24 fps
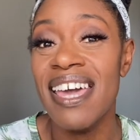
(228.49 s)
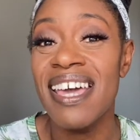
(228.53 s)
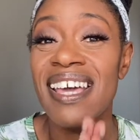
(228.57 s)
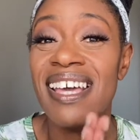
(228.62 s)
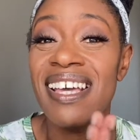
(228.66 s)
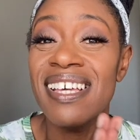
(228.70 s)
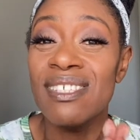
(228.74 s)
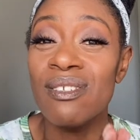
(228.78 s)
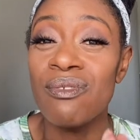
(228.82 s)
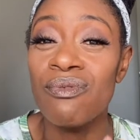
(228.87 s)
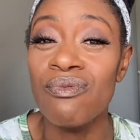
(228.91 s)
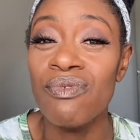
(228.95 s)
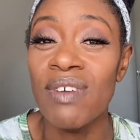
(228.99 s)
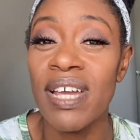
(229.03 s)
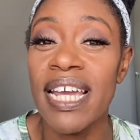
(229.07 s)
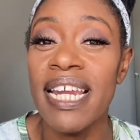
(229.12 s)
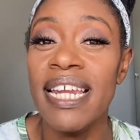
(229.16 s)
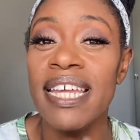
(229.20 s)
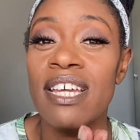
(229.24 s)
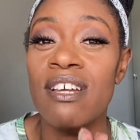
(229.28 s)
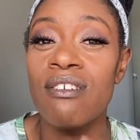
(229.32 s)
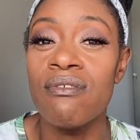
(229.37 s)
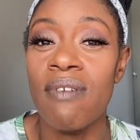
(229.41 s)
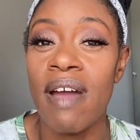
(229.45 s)
is a
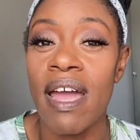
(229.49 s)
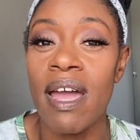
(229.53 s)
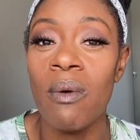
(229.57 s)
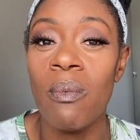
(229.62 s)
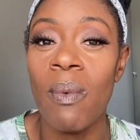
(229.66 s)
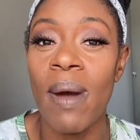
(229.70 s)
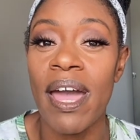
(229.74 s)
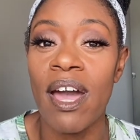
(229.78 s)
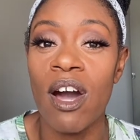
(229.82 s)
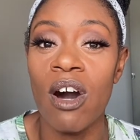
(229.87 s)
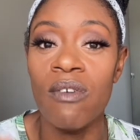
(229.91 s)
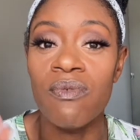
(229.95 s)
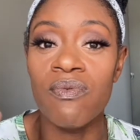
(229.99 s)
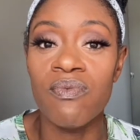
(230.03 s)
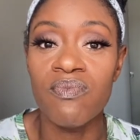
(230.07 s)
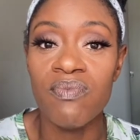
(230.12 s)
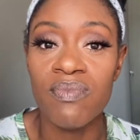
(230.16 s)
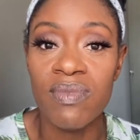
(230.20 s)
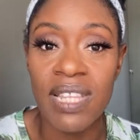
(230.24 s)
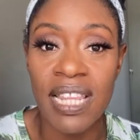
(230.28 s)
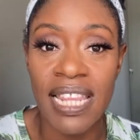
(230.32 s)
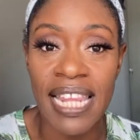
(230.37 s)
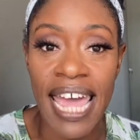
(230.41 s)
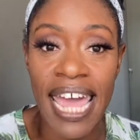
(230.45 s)
really great way of
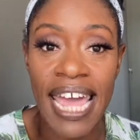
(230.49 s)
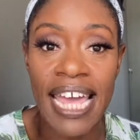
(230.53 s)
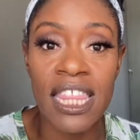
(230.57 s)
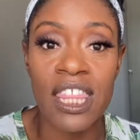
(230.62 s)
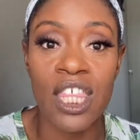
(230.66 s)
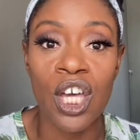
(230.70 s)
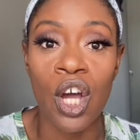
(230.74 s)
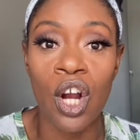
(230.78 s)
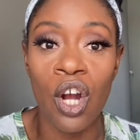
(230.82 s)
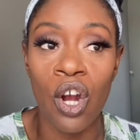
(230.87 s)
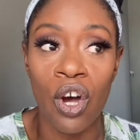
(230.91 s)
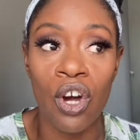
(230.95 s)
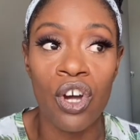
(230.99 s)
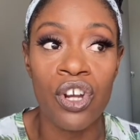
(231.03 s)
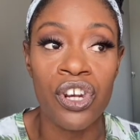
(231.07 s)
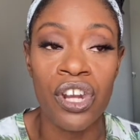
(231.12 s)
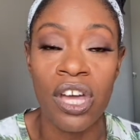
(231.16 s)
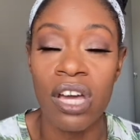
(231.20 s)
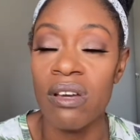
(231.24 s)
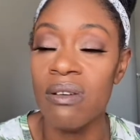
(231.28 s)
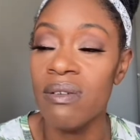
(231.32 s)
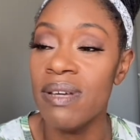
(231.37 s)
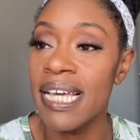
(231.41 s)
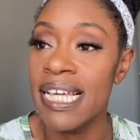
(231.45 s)
letting the clock
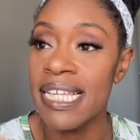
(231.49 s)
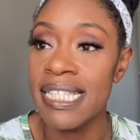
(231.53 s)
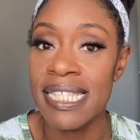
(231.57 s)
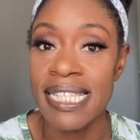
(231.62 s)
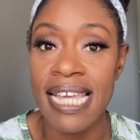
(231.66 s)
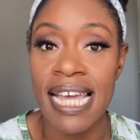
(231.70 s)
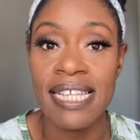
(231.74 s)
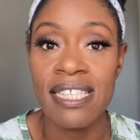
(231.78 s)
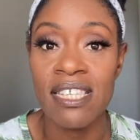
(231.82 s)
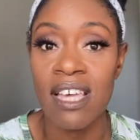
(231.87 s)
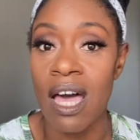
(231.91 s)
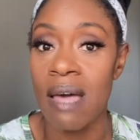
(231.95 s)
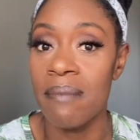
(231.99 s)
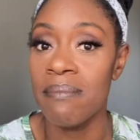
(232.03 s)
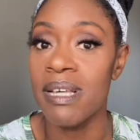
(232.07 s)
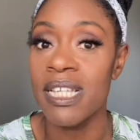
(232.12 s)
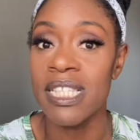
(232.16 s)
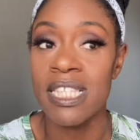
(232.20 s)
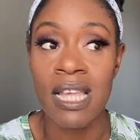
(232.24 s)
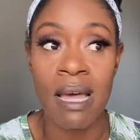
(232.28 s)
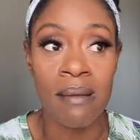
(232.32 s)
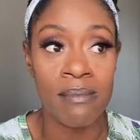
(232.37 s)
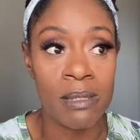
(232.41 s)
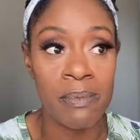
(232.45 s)
know it's daytime, it's
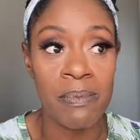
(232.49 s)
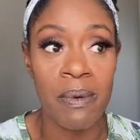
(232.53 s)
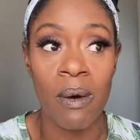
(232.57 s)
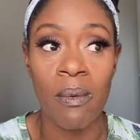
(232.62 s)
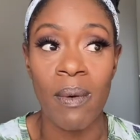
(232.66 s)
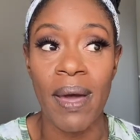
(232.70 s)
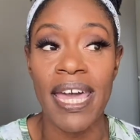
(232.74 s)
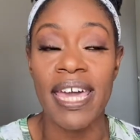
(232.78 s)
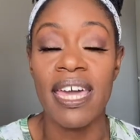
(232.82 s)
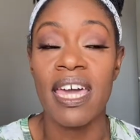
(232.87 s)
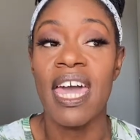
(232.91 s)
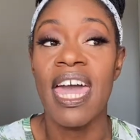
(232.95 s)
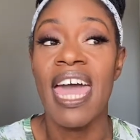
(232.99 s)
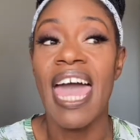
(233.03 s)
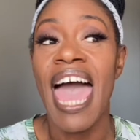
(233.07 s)
time to be awake.